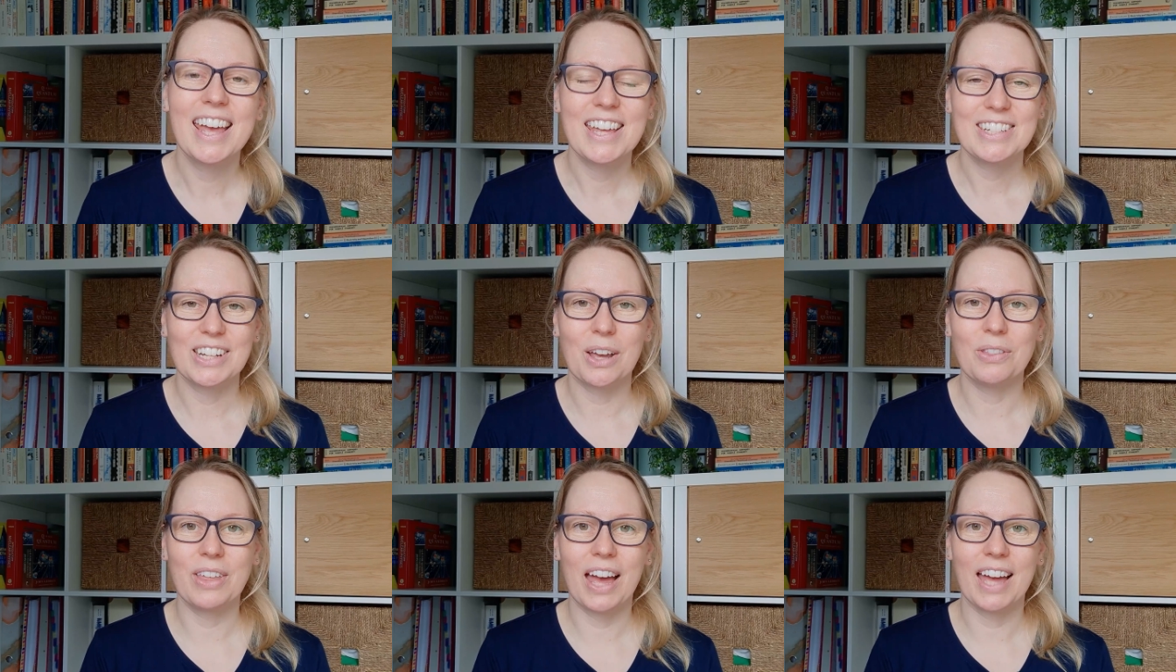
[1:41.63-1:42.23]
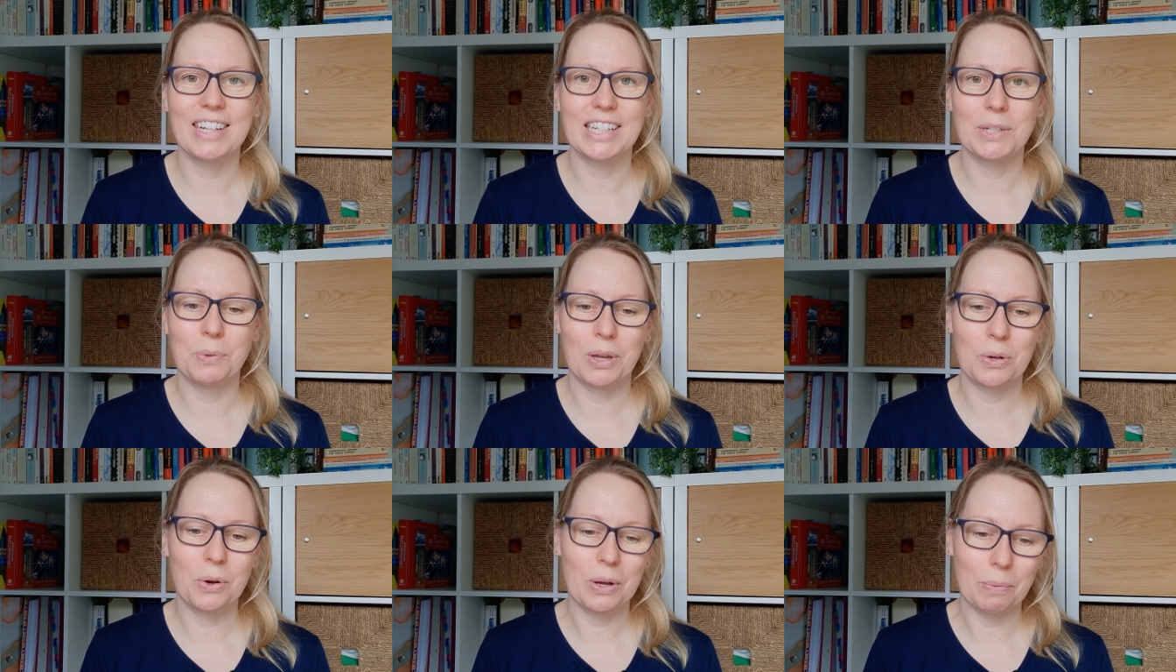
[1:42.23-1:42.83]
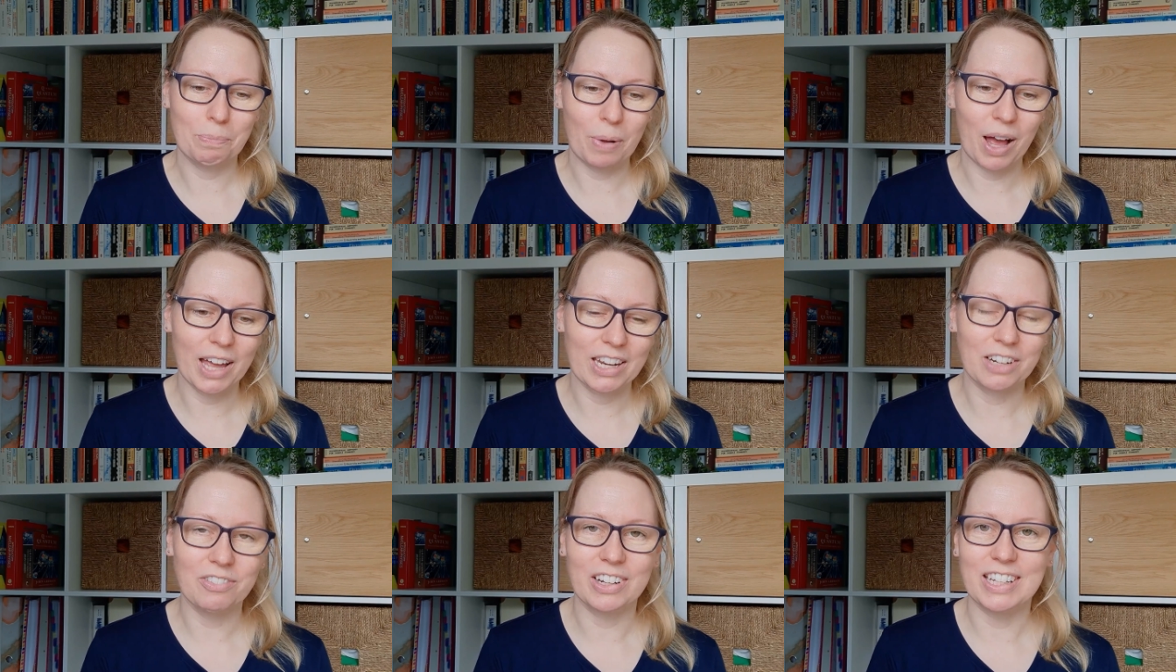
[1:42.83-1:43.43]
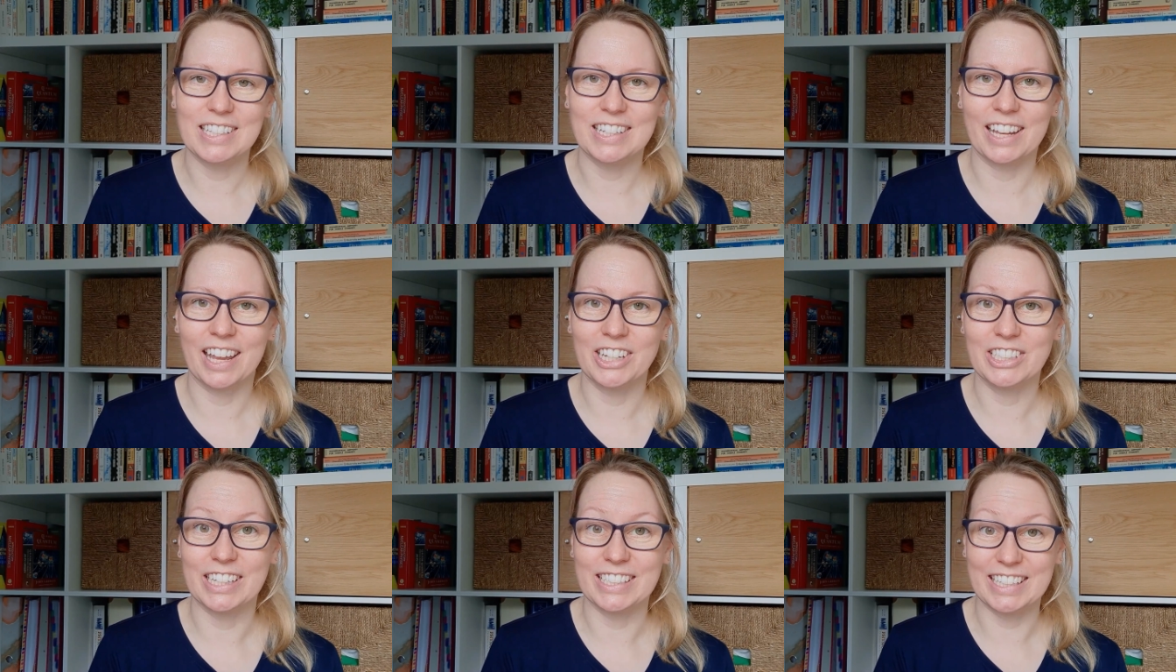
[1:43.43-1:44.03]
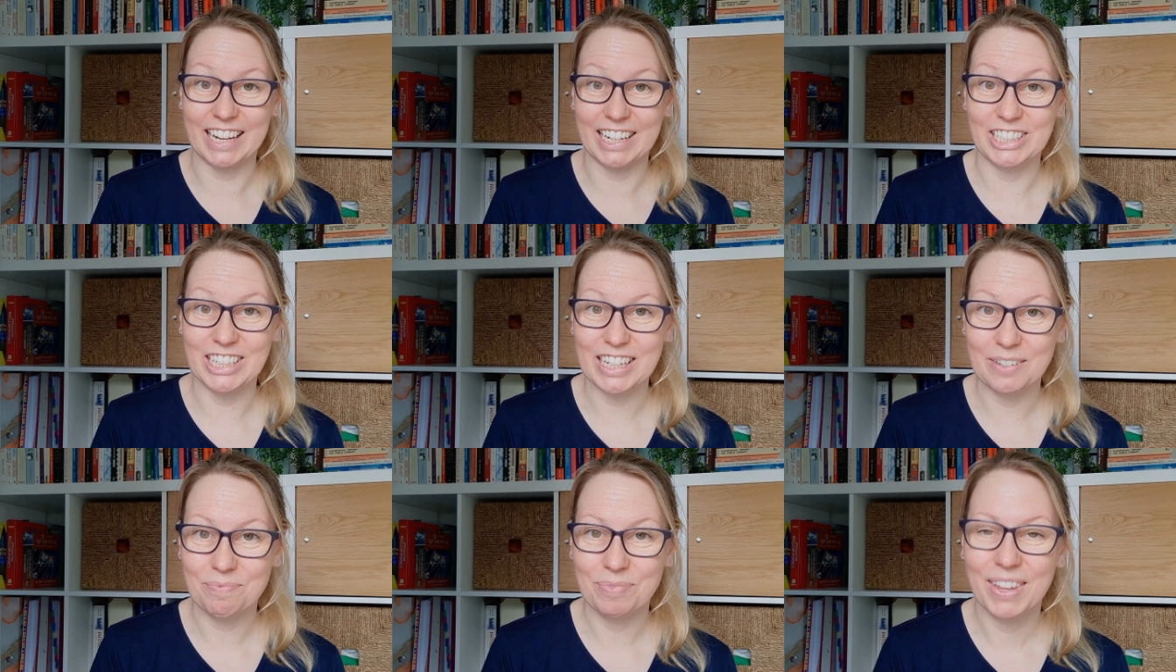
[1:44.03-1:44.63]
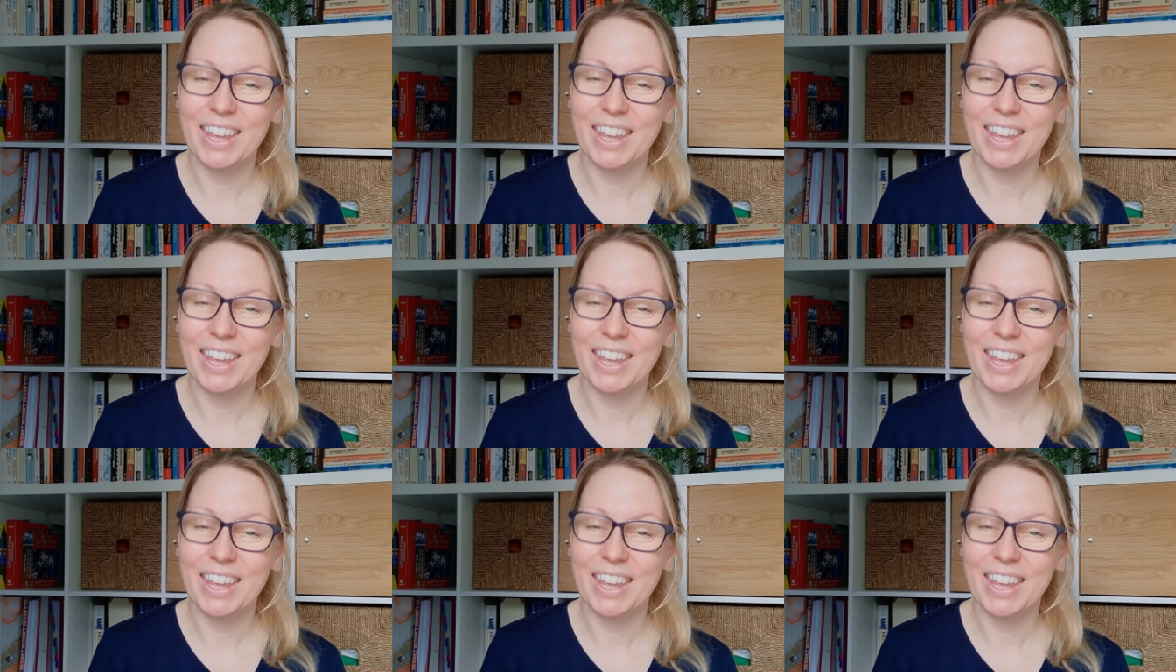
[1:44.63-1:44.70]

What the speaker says: So that is where you're combining research and teaching.